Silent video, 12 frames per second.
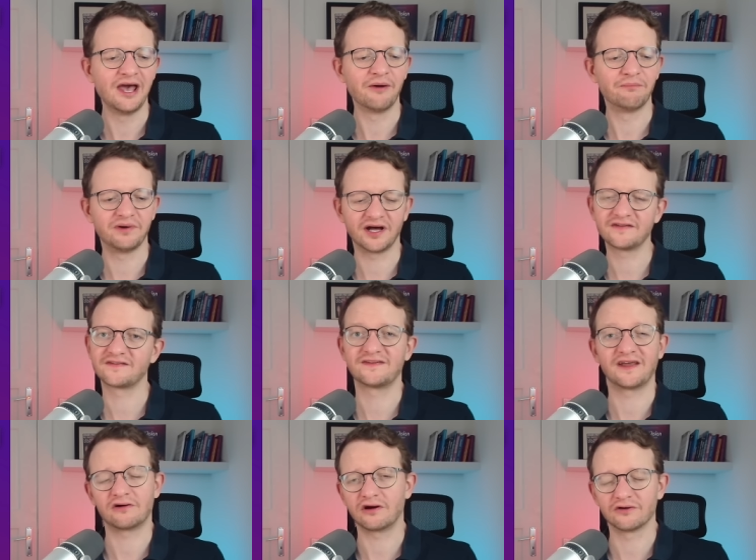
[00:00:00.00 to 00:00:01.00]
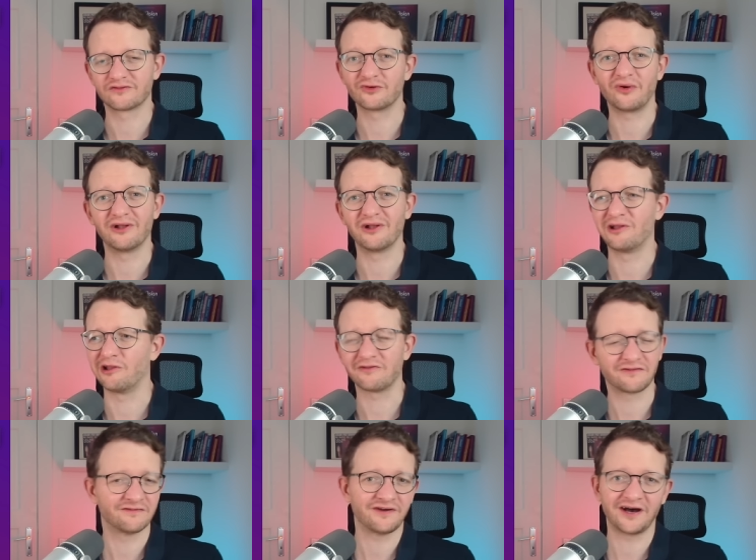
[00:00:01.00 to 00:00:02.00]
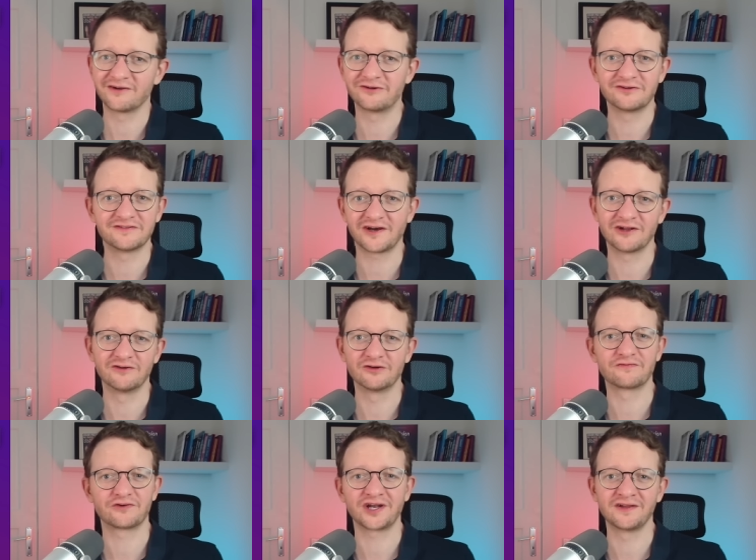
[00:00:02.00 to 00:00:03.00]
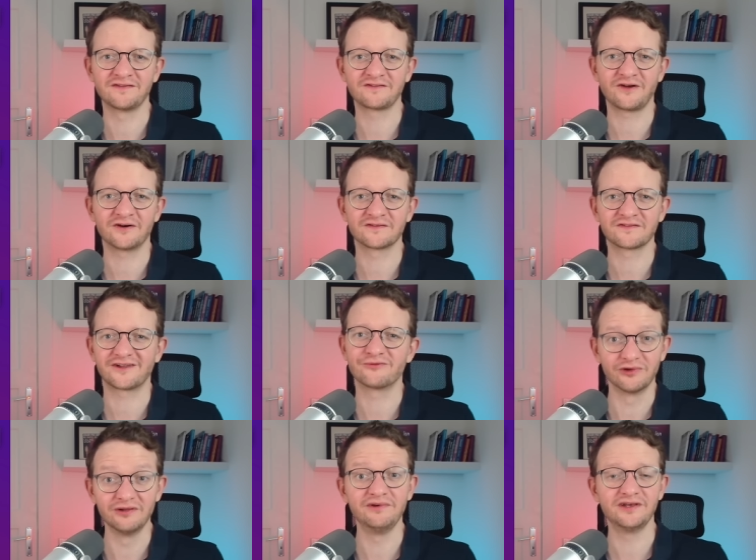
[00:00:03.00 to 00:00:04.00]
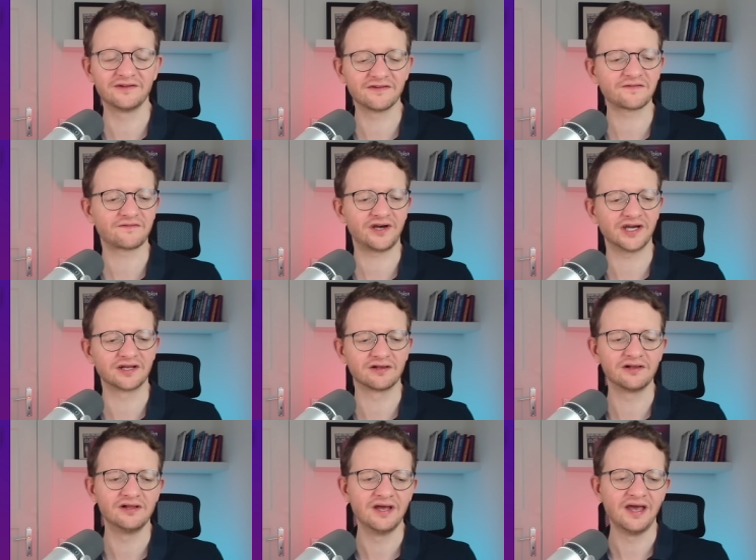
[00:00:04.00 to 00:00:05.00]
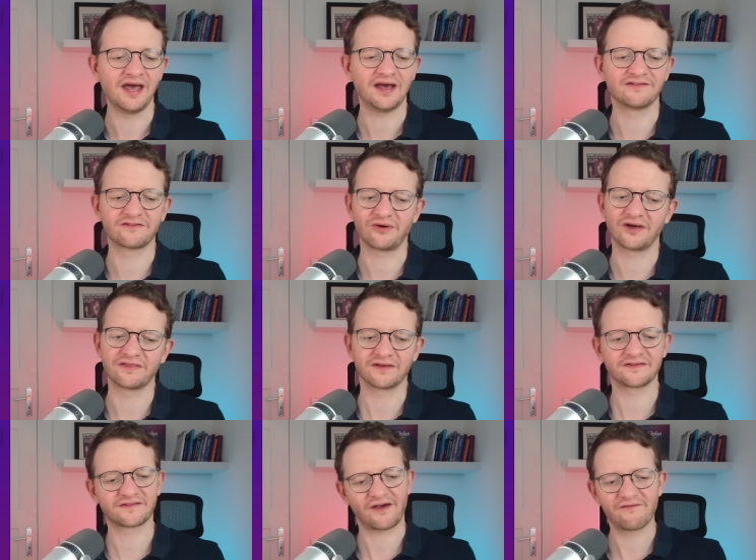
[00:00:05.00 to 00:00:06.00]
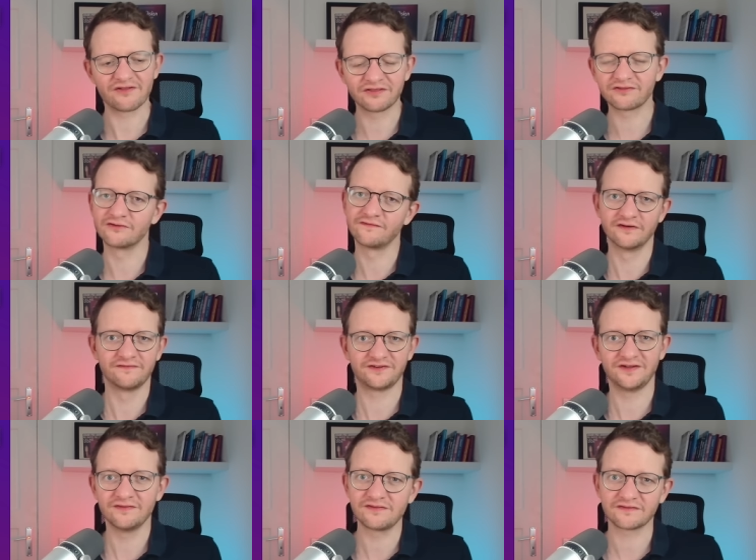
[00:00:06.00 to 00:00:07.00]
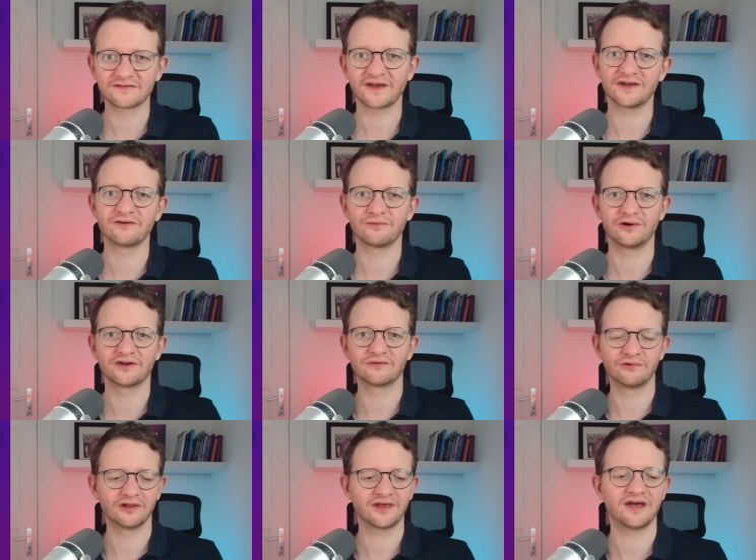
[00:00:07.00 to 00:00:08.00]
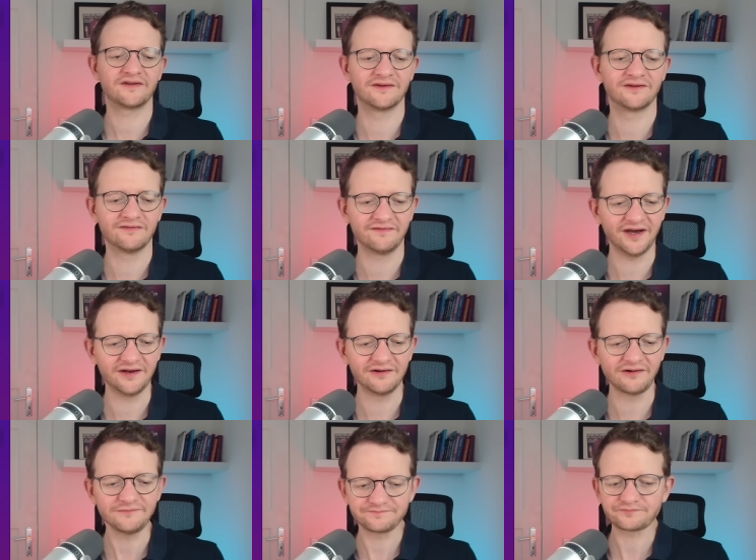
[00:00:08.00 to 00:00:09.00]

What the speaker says: But there are also lots of other televote-friendly songs that will be in this final. And so I think 7th through 15th is kind of what it will get in the final.